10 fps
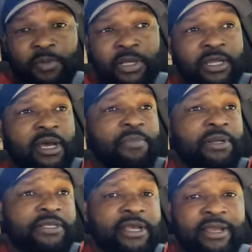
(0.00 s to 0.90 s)
be pulling up
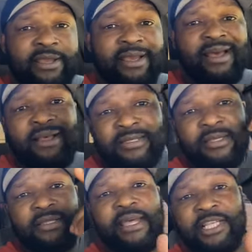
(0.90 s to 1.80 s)
in a second,
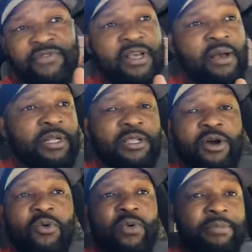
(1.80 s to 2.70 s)
guys. Thanks for coming
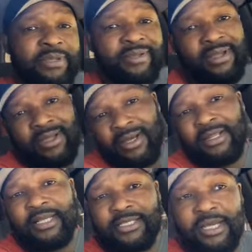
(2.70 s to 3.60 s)
along with me. Let's